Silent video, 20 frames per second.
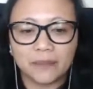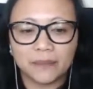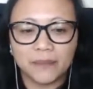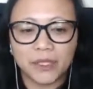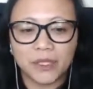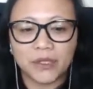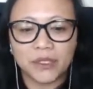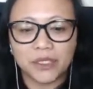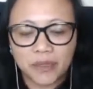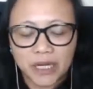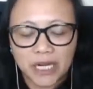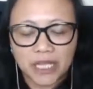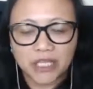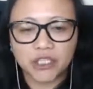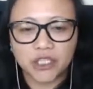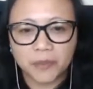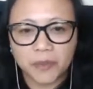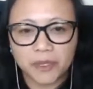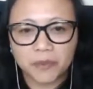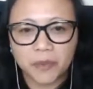because the
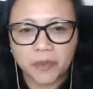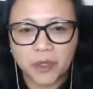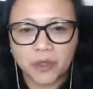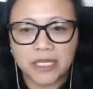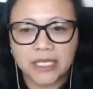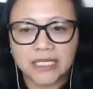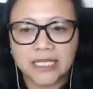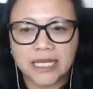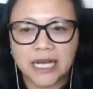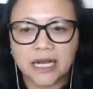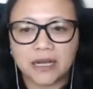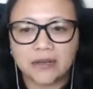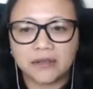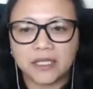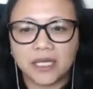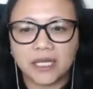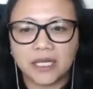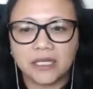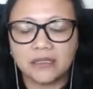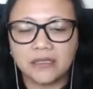relationship was broken down,
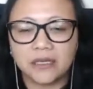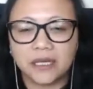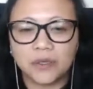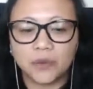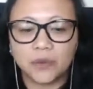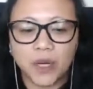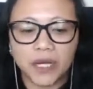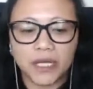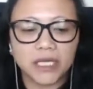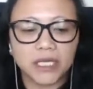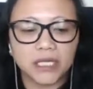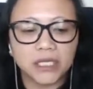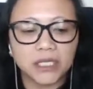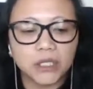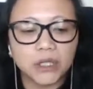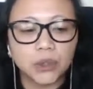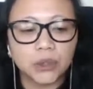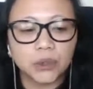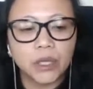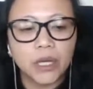and what he can
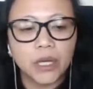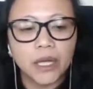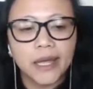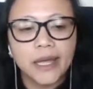do.